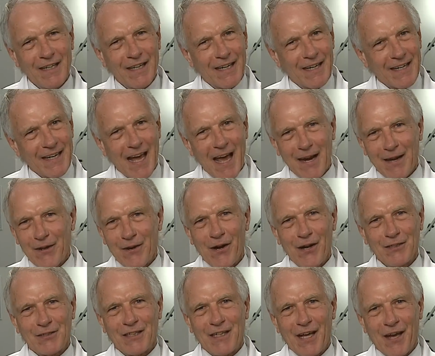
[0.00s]
Uh, you add it
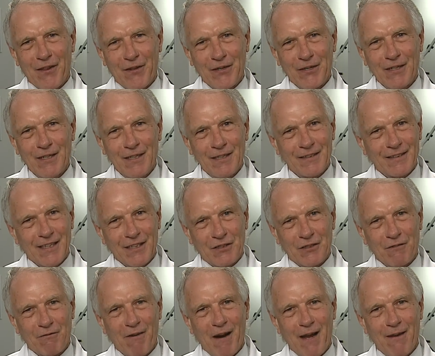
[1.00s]
all together, get
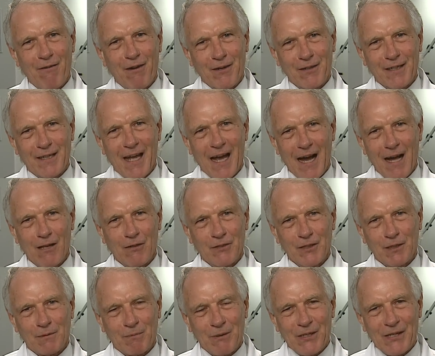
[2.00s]
your 500
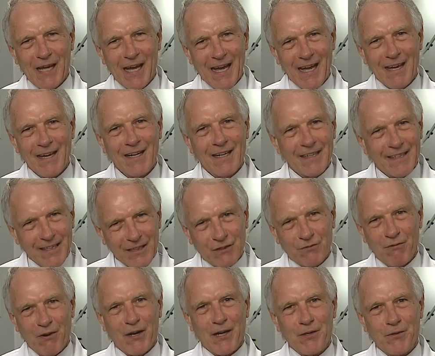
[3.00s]
calories per day.
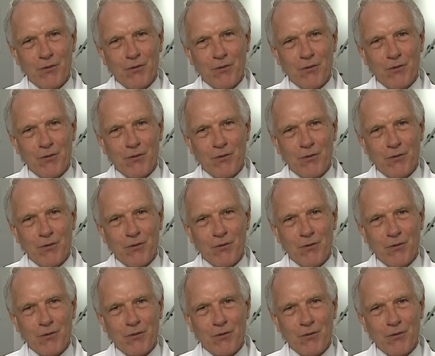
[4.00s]
It's very